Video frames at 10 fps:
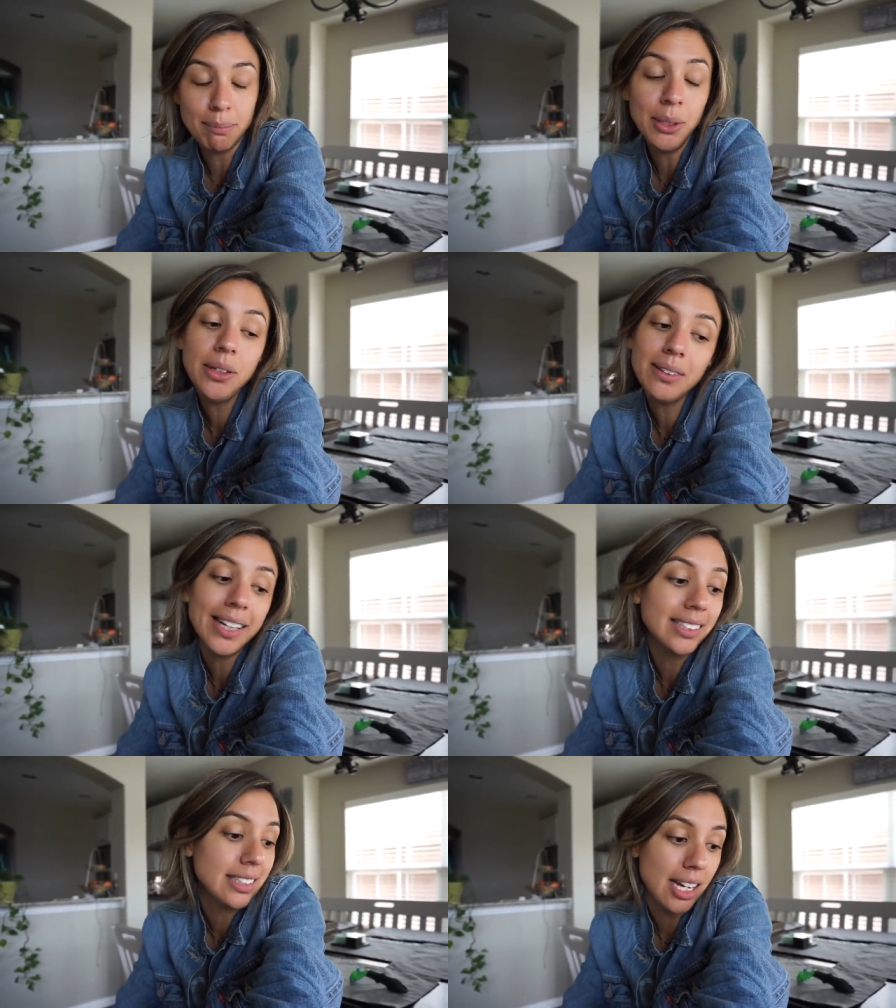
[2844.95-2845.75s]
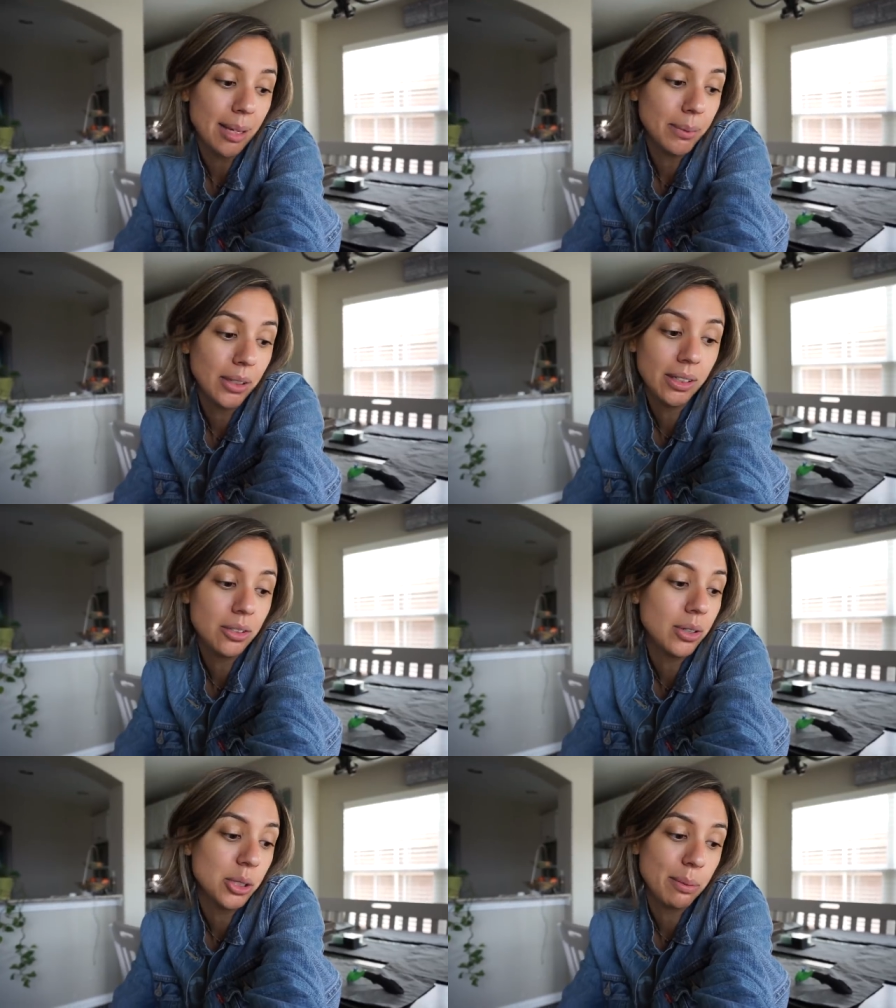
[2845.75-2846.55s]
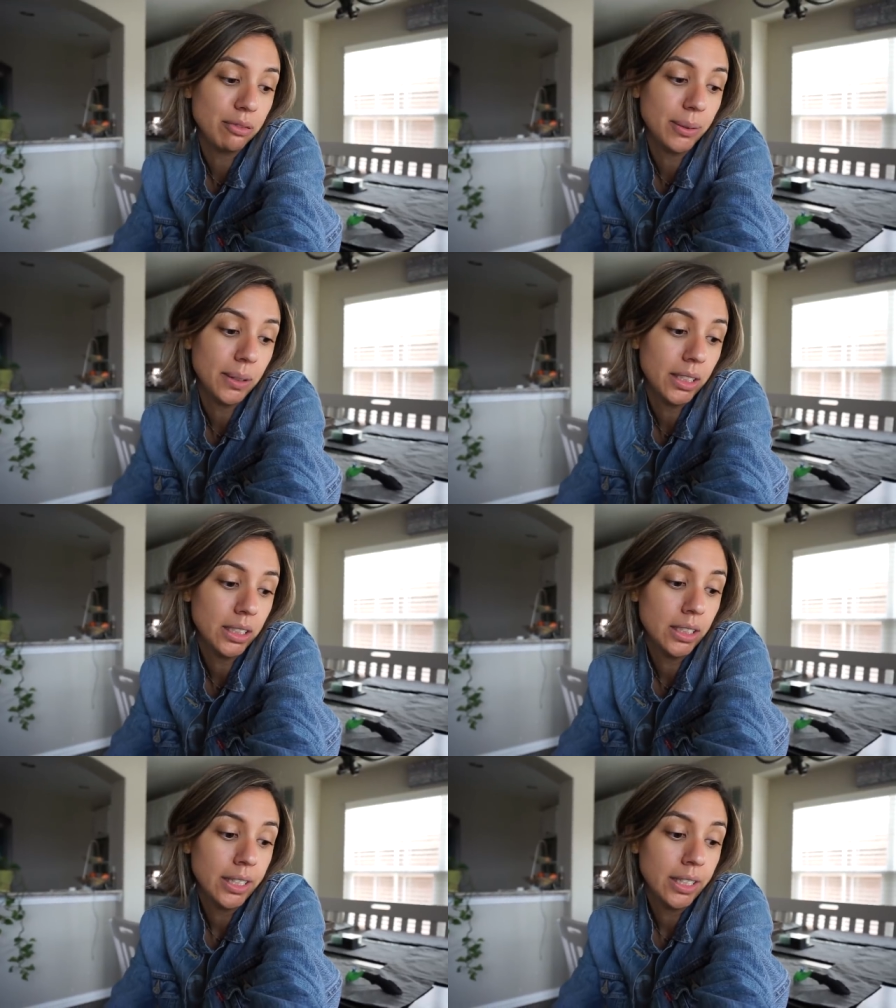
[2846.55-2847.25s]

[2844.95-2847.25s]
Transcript: Mern, you gotta stop. You're gonna scratch my floor.